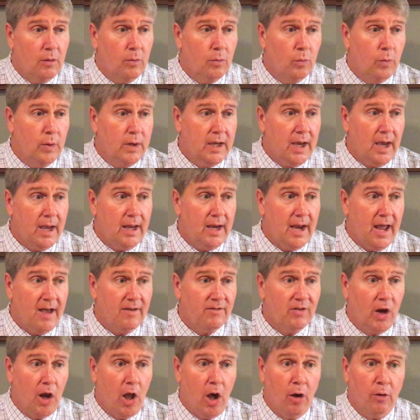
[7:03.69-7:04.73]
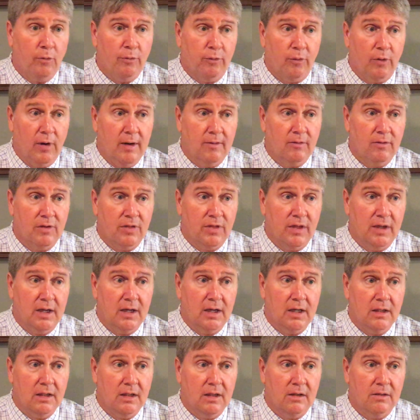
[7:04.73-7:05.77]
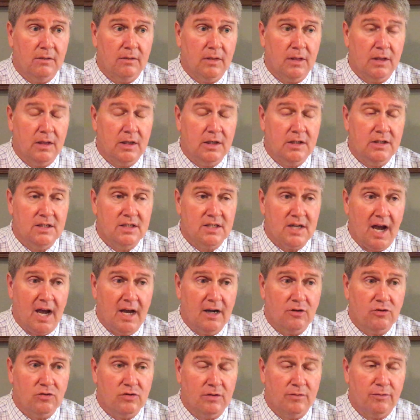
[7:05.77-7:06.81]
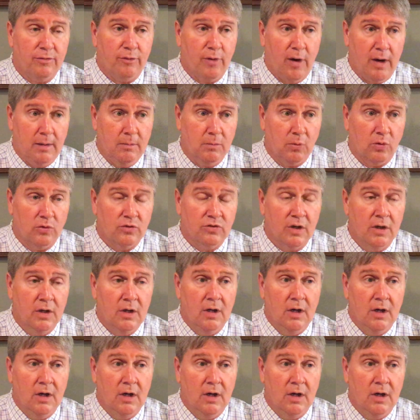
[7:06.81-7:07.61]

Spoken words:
we can't have a law for everything, and the designers and framers